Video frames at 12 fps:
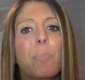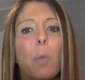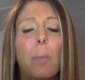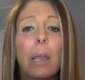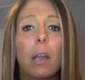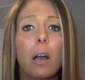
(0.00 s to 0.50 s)

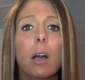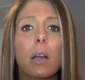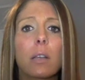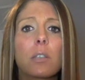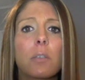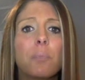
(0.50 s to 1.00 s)

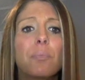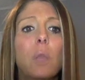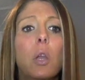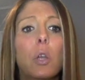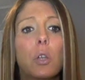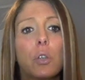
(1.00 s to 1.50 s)
because
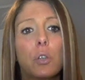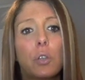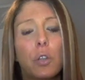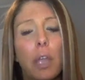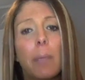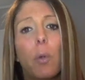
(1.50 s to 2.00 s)

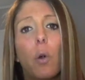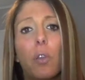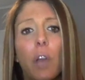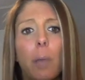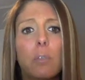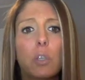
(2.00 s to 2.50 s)
they both
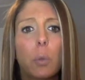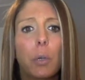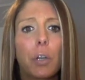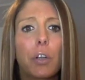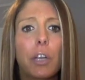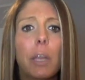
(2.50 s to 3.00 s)
come to an
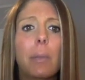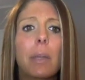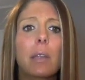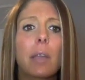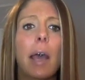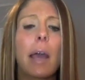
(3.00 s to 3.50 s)

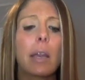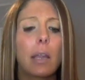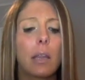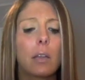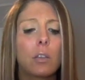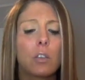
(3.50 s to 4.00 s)
agreement that
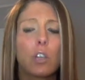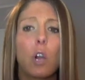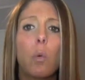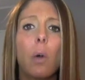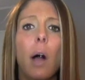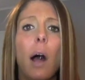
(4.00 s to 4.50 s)

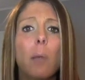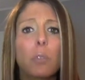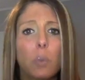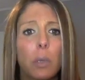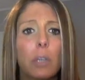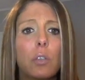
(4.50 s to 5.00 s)
Joe will help
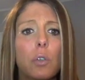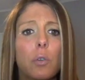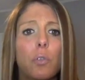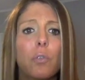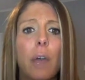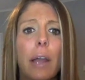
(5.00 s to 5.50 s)
22
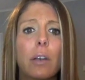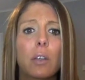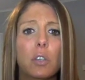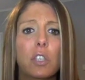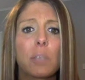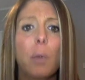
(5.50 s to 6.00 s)
find
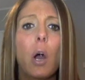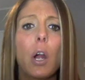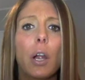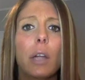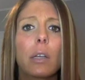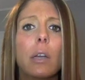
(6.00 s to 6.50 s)
her
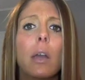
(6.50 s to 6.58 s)
spark,